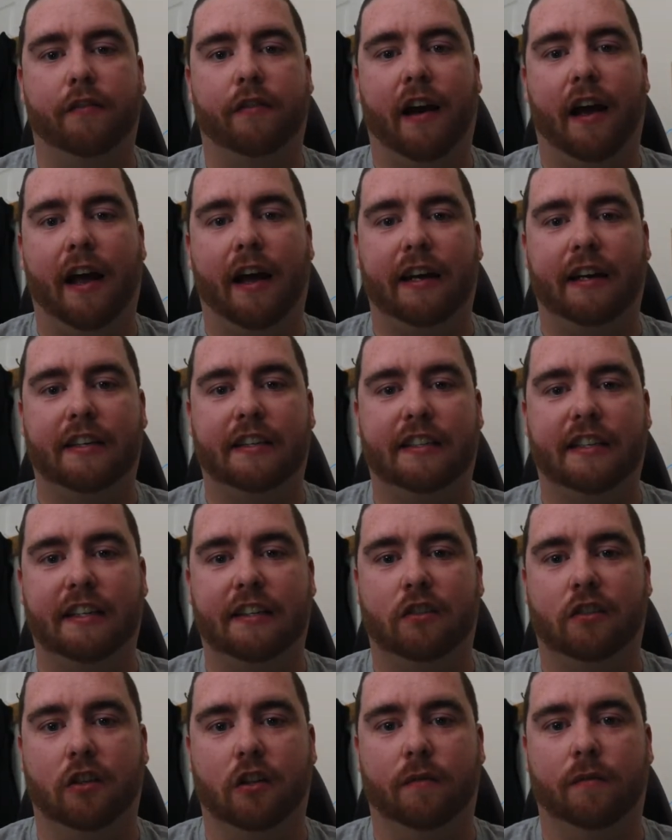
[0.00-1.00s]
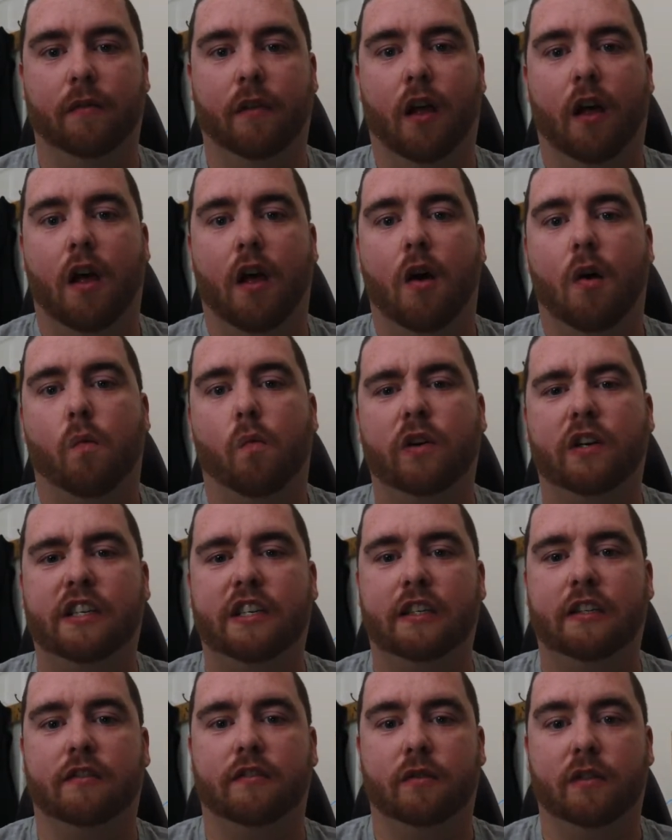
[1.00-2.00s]
a system which
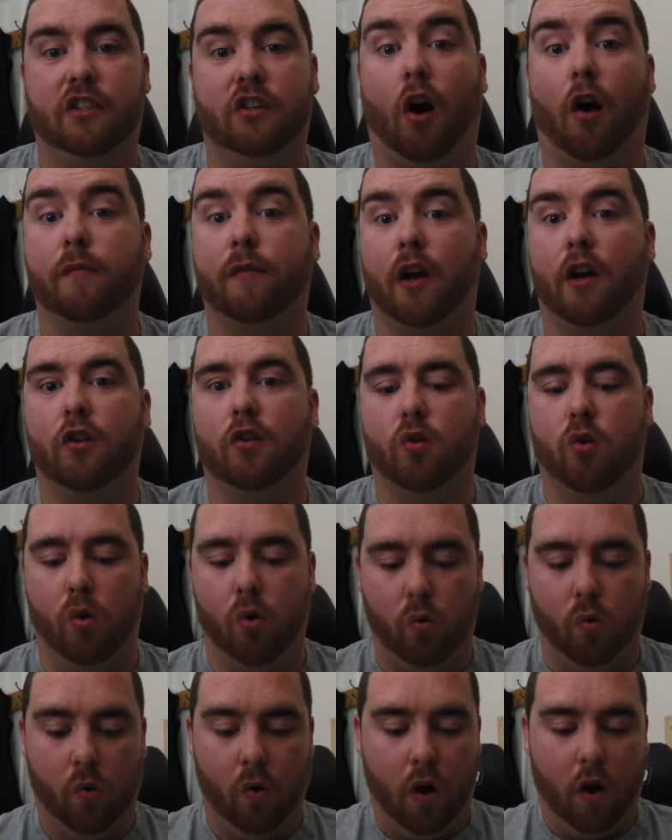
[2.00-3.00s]
I'm going to call